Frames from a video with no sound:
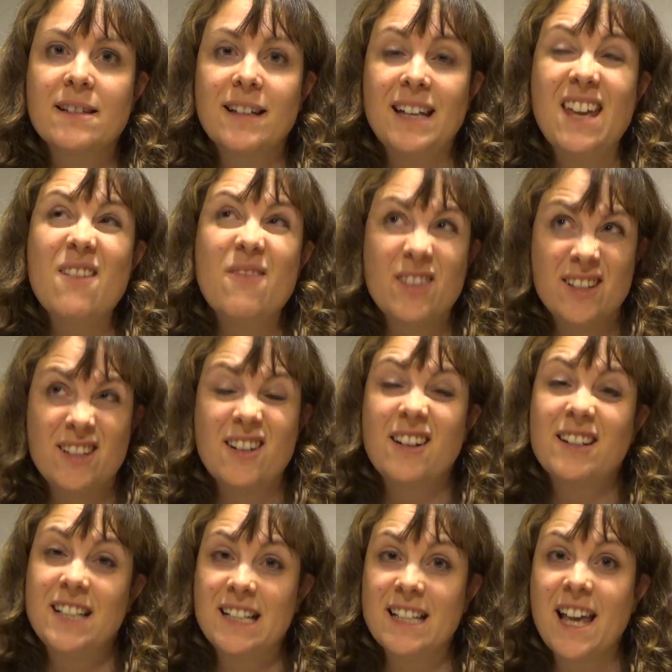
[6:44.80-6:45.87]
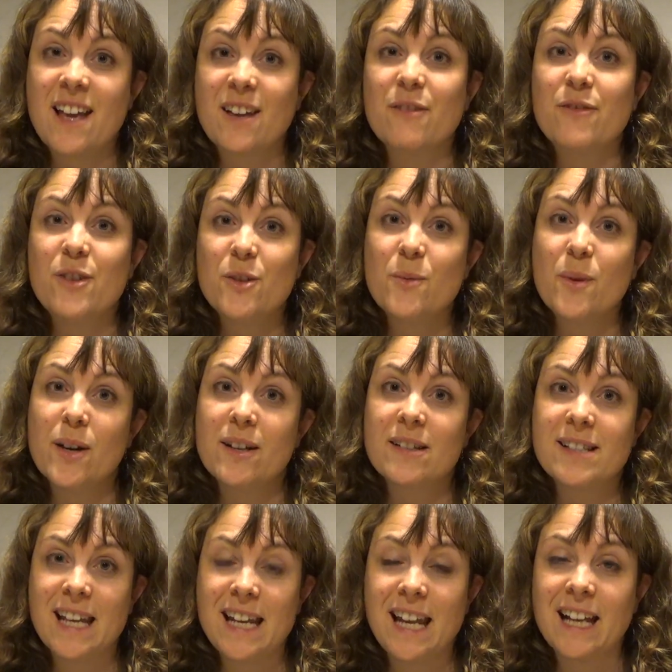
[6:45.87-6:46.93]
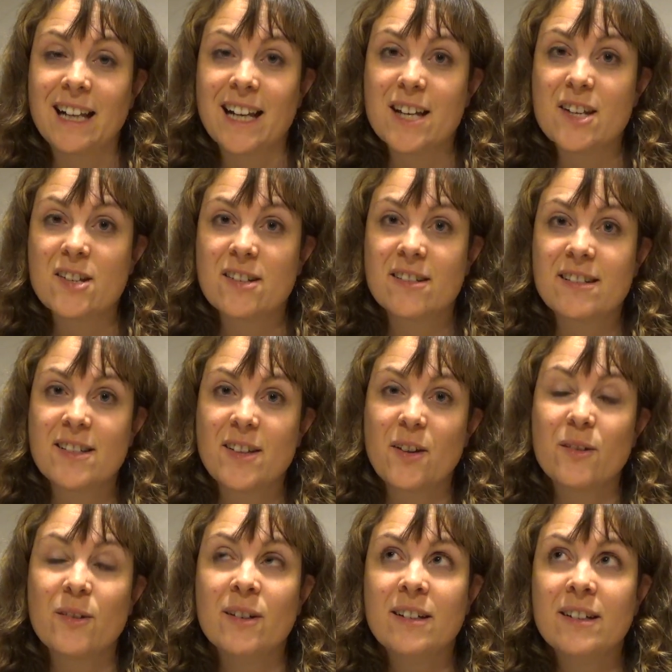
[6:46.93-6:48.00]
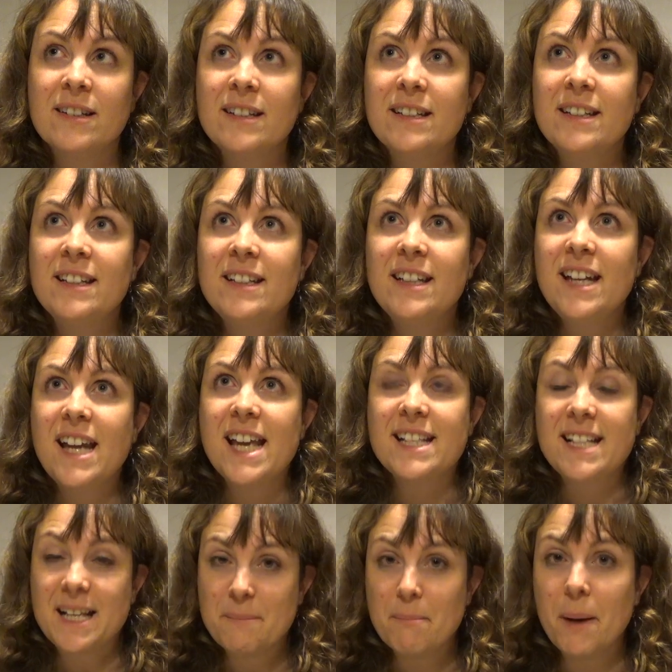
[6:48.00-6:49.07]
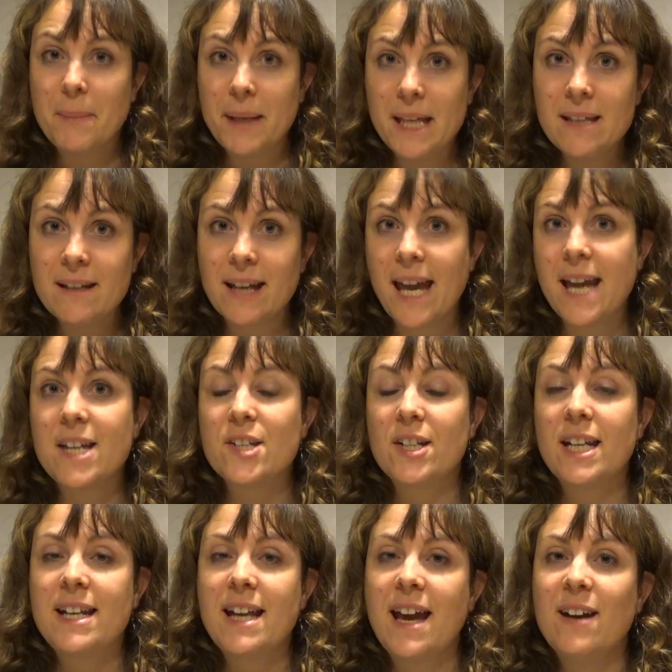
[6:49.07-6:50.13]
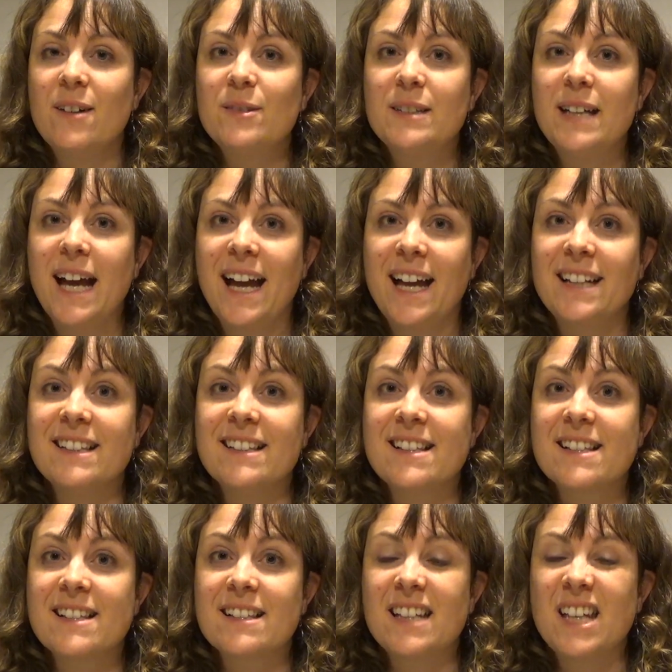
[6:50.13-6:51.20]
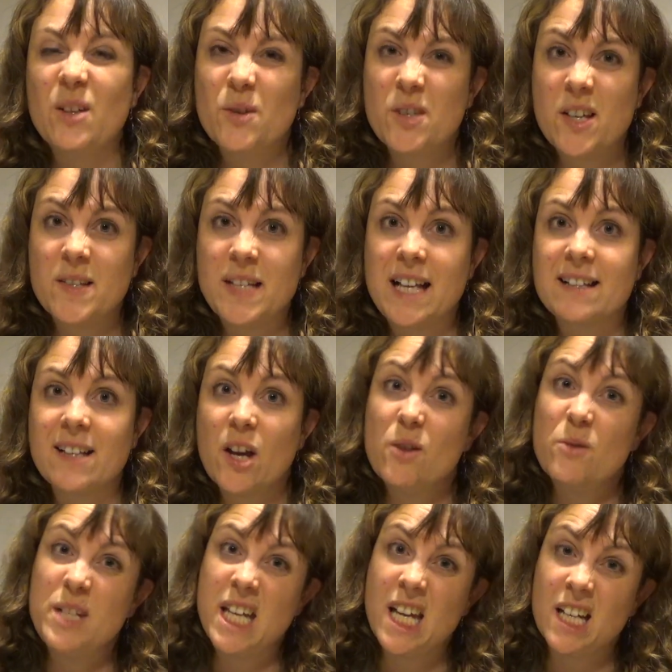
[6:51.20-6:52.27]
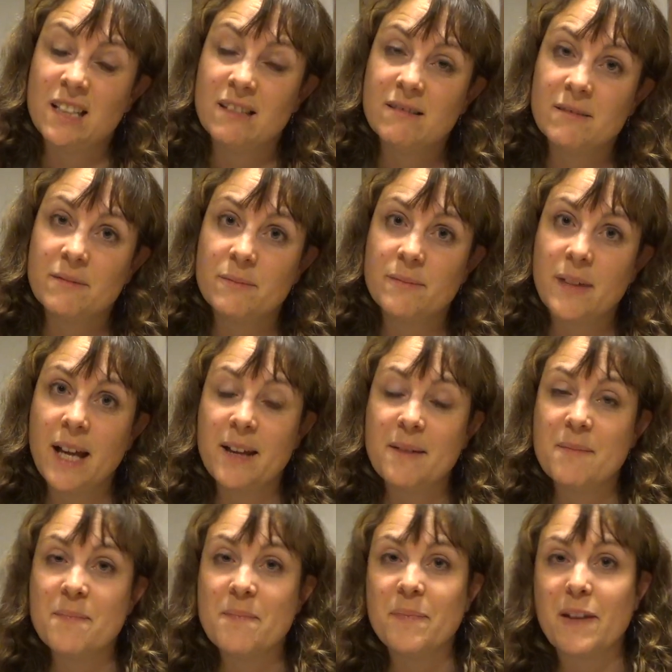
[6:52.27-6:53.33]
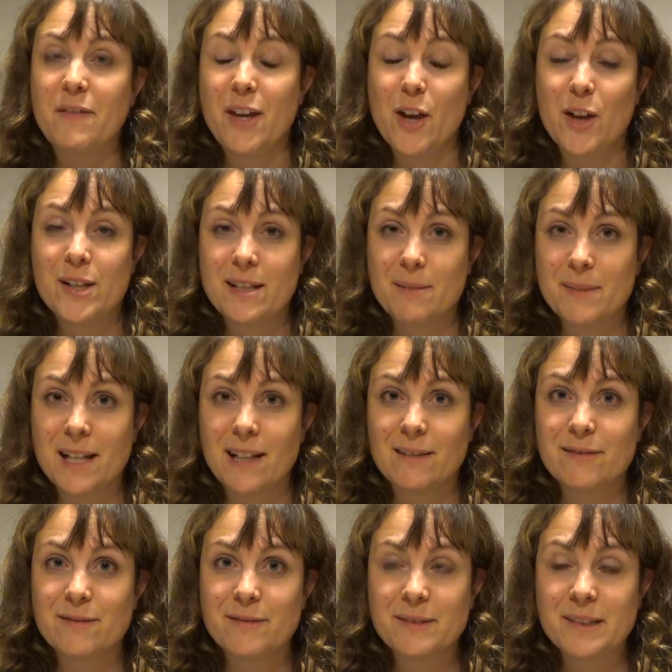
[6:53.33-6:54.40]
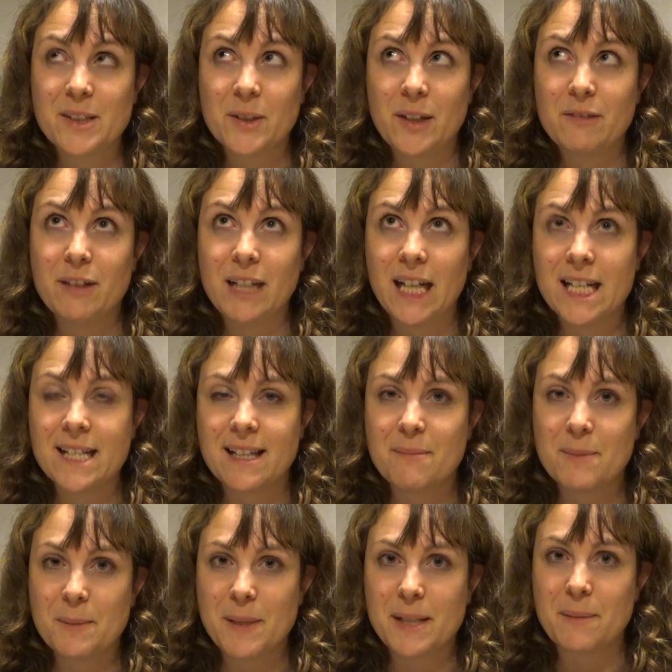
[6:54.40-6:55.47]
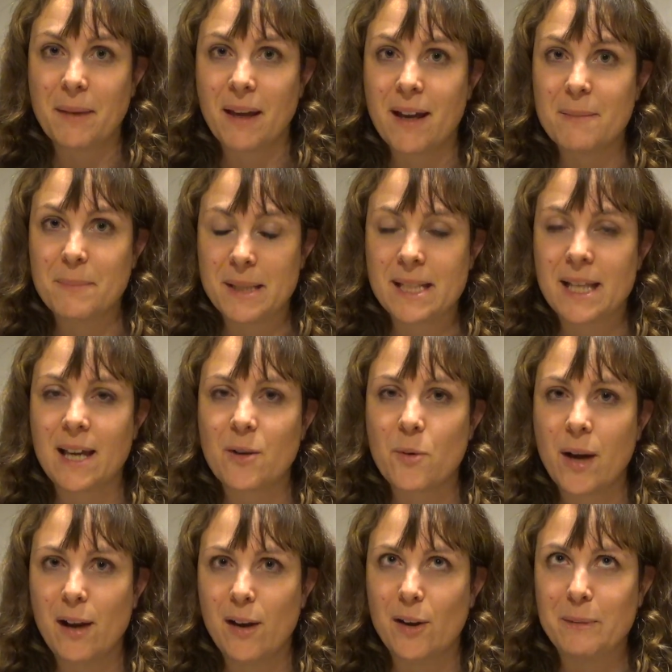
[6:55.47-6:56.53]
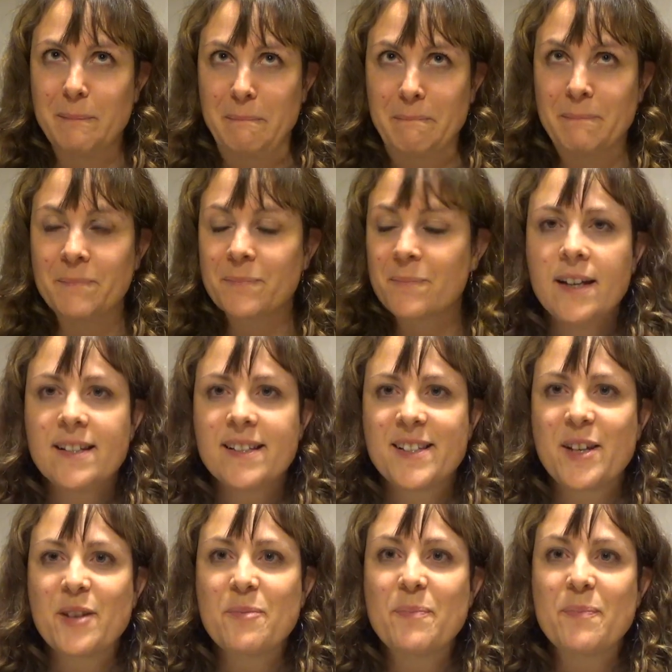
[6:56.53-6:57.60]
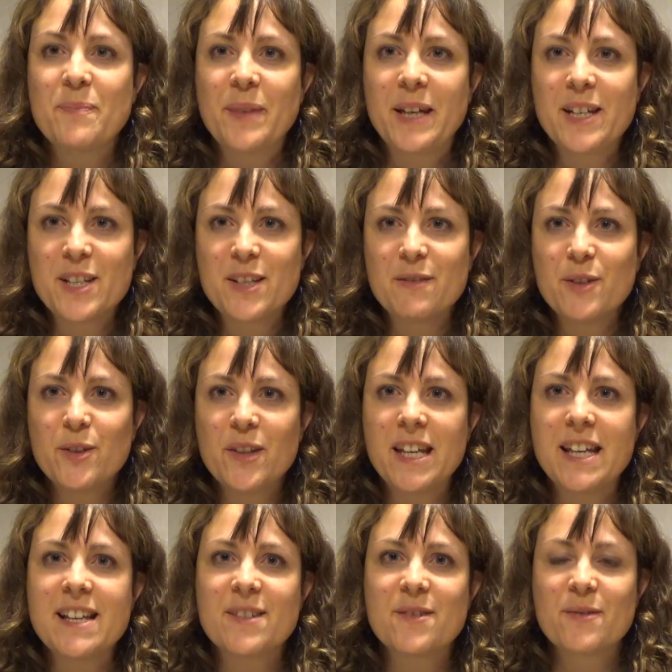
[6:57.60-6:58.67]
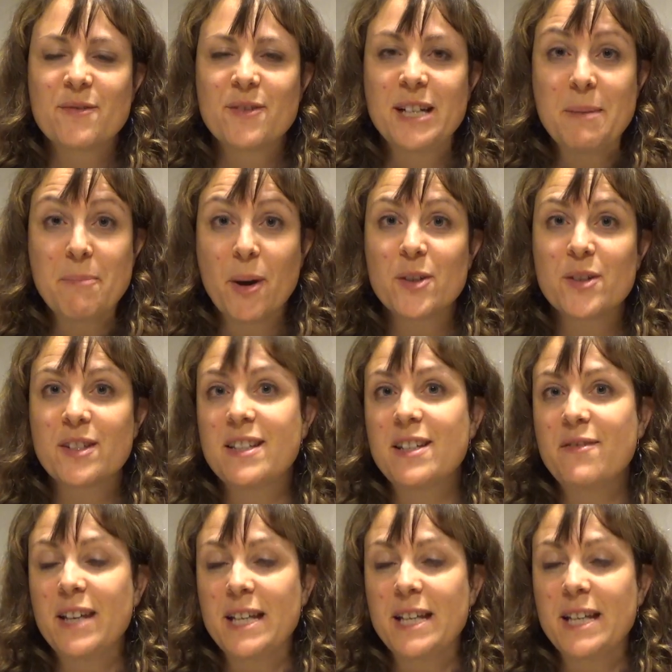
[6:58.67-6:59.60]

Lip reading: even started saying a few words in English. So he says mummy occasionally now, and he also says oh dear if he hurts himself. So I realised that must be something I must say quite a lot. So because of all these really positive